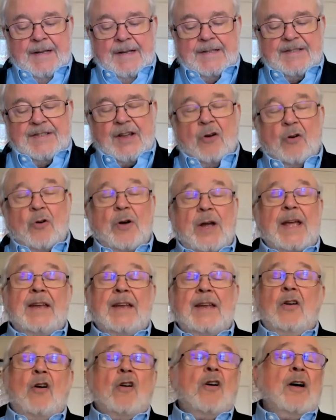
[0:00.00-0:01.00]
So,
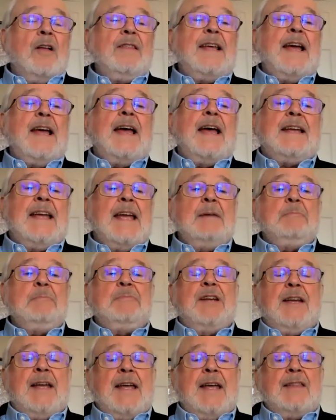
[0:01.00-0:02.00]
and all that came
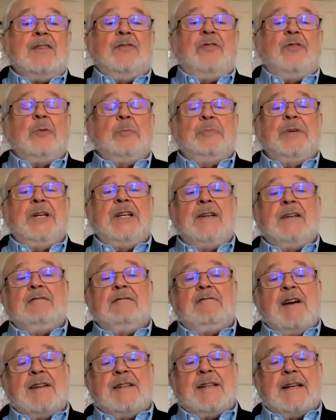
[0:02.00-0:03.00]
together for me
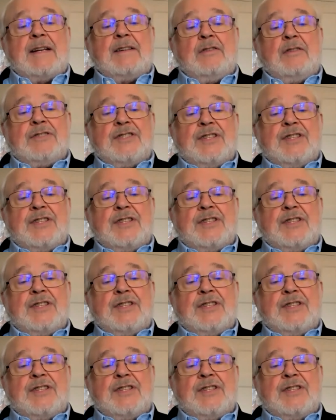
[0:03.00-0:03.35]
in Laudato